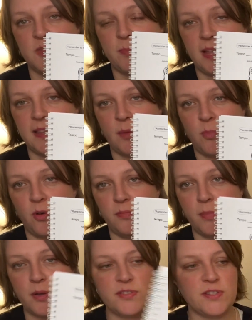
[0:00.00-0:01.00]
by Leopold
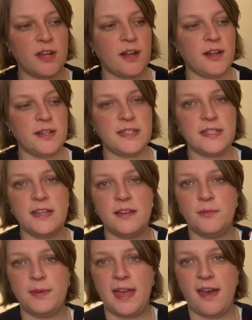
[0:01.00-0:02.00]
Mozart.
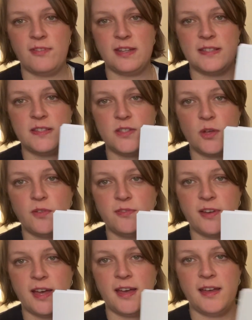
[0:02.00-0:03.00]
We have it in
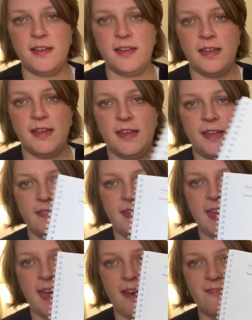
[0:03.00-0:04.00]
solfa.
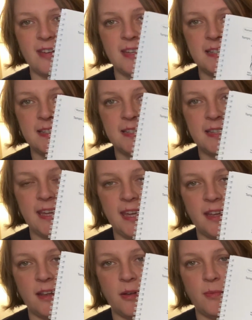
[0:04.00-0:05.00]
They have it
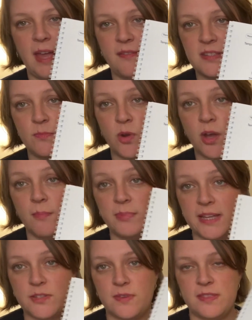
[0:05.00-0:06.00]
here. We have some more
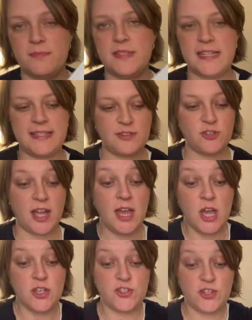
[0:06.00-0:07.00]
complex rhythms, etc.
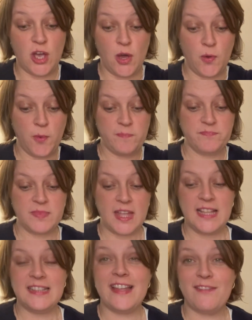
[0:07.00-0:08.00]
So
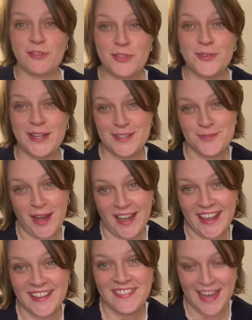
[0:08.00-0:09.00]
level 3 is
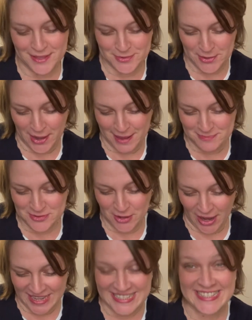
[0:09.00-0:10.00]
ready. That's what I'm
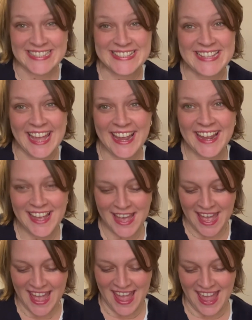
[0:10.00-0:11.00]
trying to say,
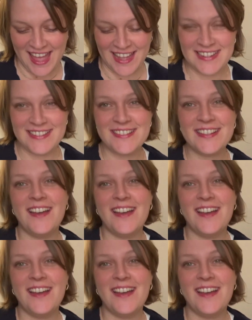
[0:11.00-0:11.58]
and